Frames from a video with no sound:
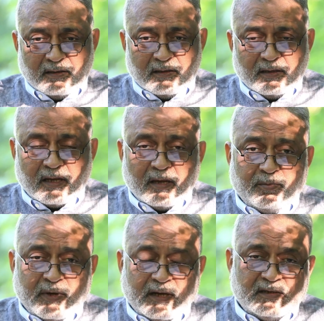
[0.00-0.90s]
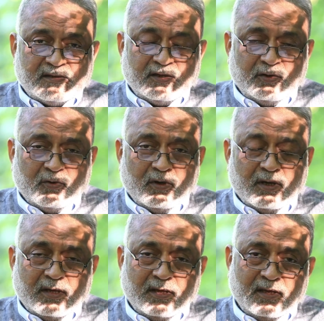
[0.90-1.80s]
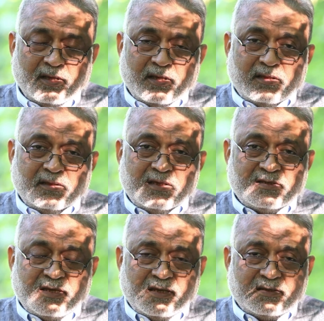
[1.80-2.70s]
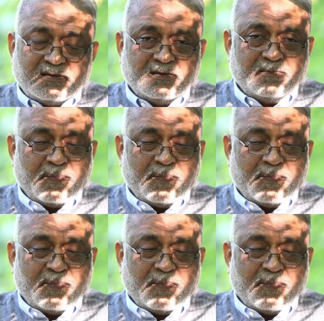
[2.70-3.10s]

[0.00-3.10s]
that I am practicing yoga, these days